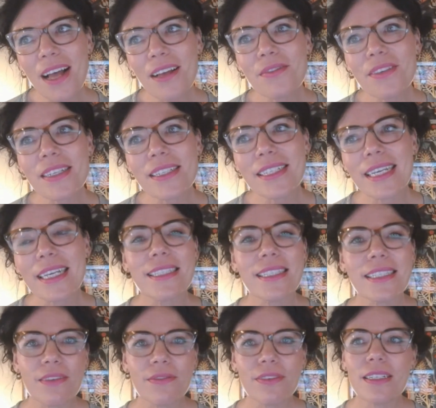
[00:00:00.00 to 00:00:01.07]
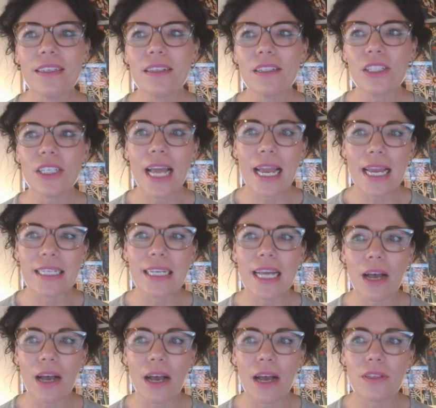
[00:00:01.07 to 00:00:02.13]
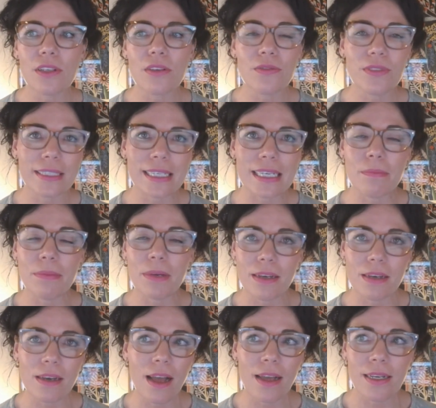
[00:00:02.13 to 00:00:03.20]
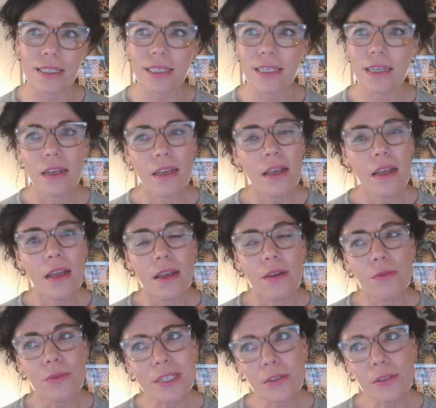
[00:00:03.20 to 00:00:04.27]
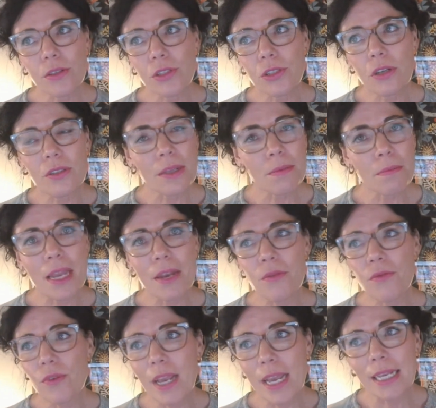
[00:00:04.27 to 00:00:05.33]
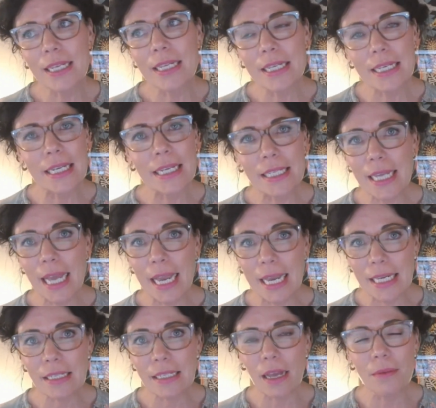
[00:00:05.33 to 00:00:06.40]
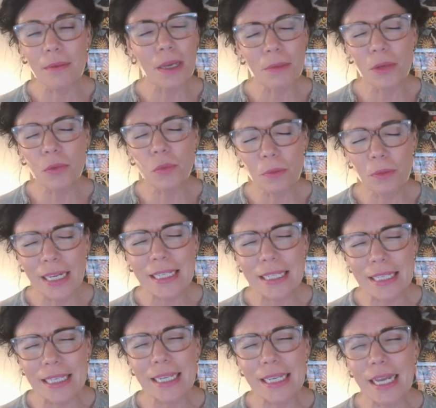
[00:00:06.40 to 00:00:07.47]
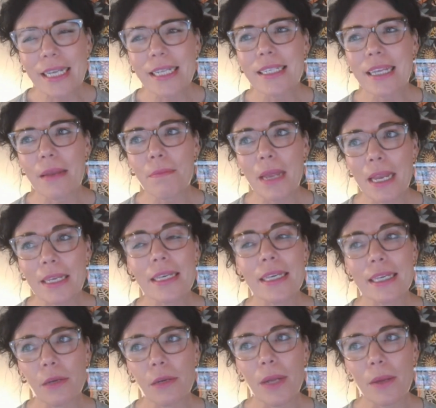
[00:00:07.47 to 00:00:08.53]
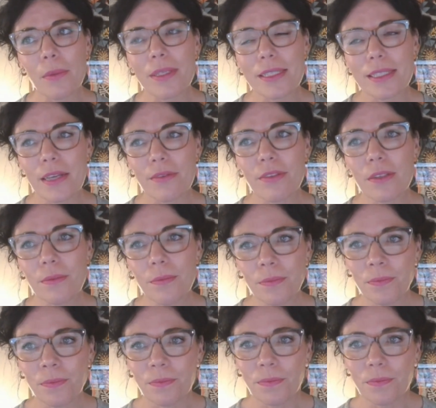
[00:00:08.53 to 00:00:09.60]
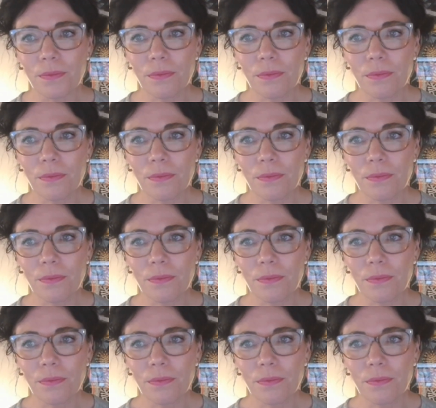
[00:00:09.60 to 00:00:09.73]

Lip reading: Step 5 is to get 7 to 8 hours of sleep a night. Research shows that men rarely need 8, and women rarely need 8, and men can get away with 7.